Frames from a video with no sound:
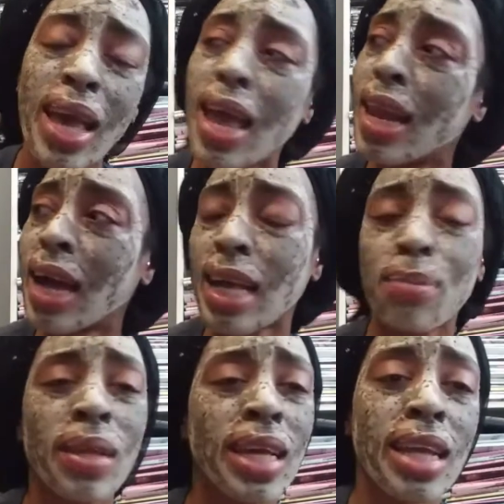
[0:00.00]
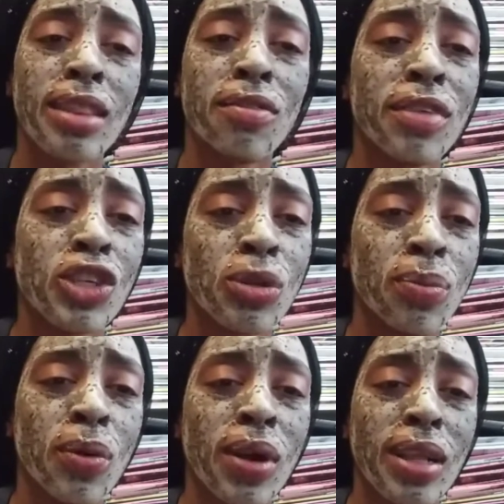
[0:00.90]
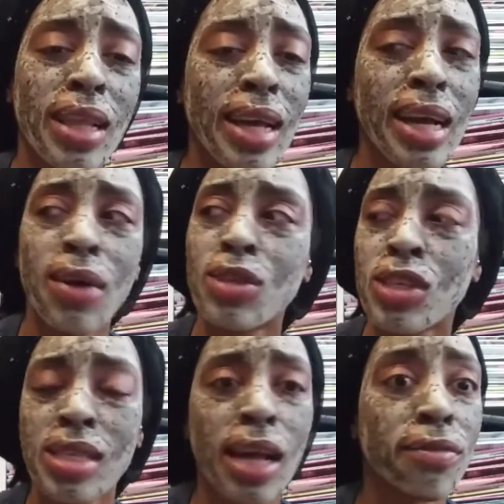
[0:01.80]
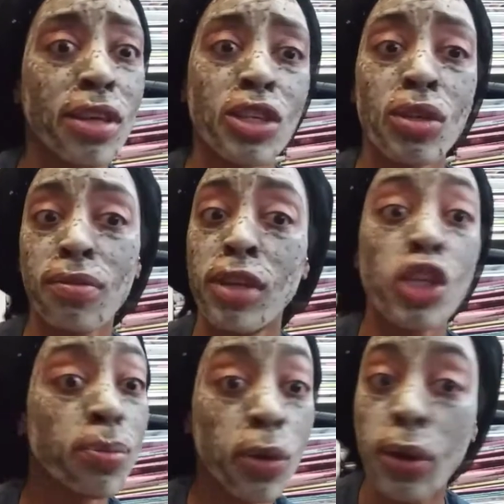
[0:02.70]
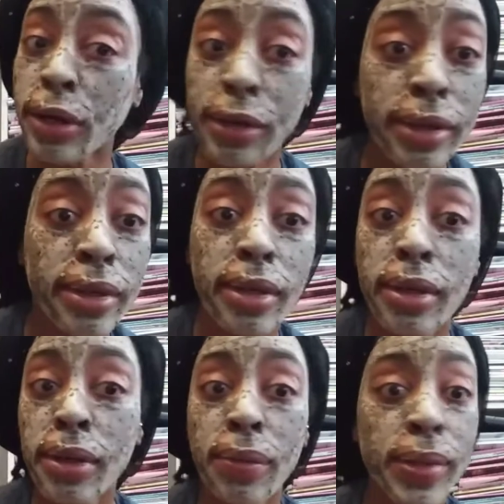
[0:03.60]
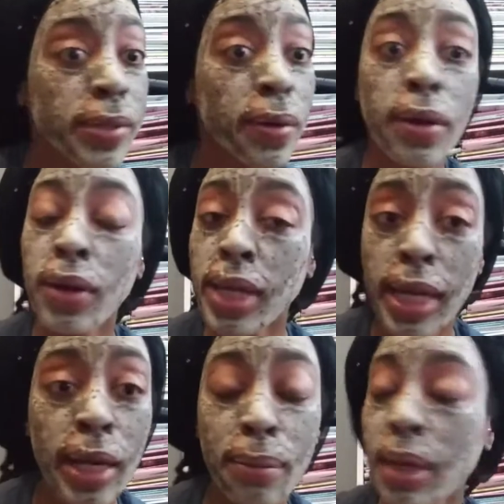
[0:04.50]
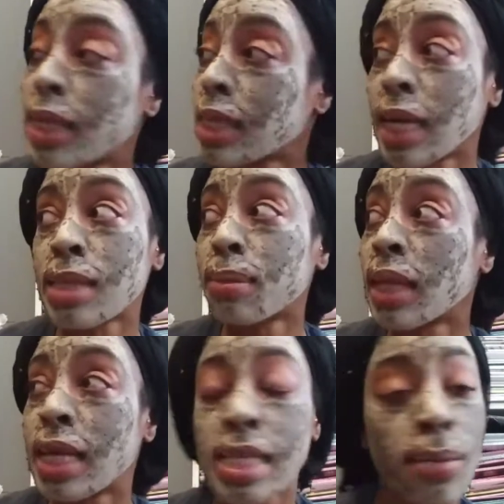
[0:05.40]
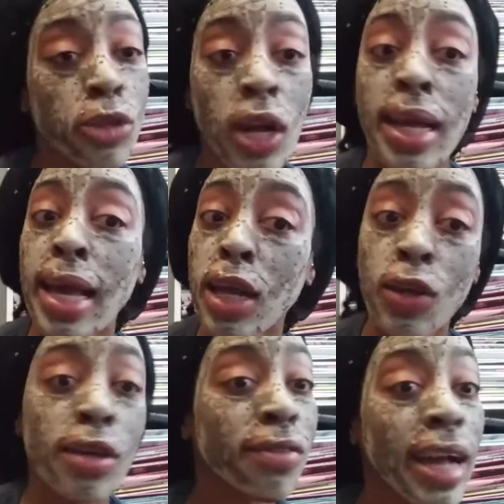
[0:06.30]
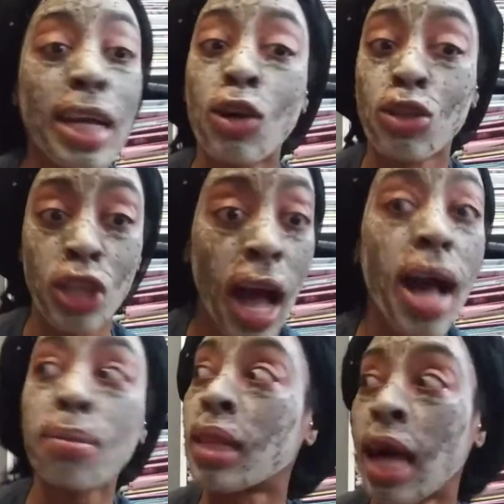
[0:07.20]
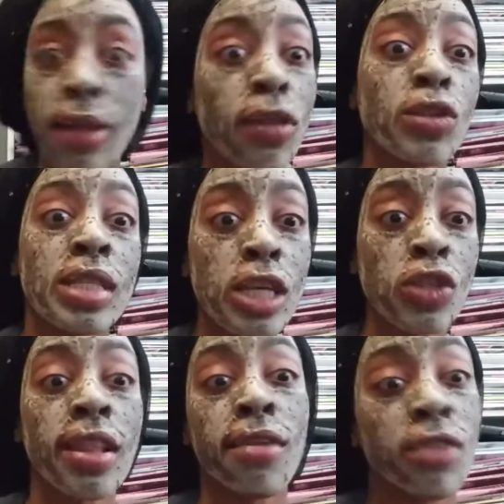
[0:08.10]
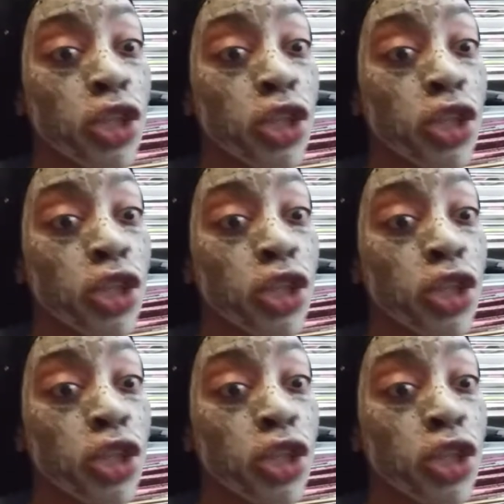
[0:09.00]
And I kept looking at the vision board. Like, I was just like, vision board, what's going on here, because I got some things I'm trying to handle. And if I ain't got no job, a lot of those things on that